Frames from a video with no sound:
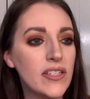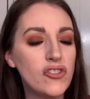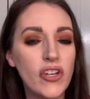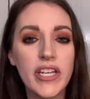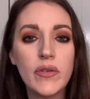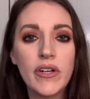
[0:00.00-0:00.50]

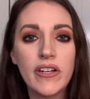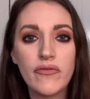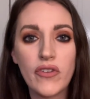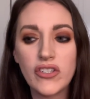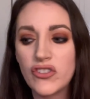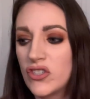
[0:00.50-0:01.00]
January
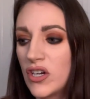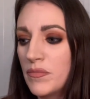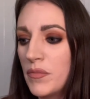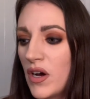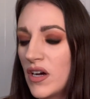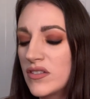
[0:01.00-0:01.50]
Fresh Start
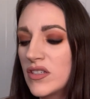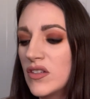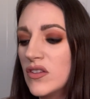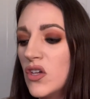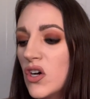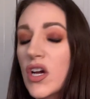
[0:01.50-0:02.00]
box
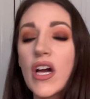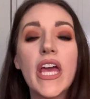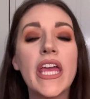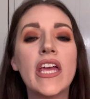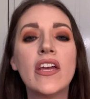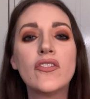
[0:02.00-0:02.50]
look
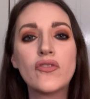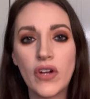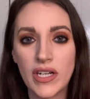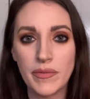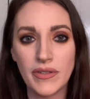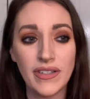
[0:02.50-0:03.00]

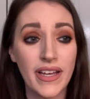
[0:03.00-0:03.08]
incredible.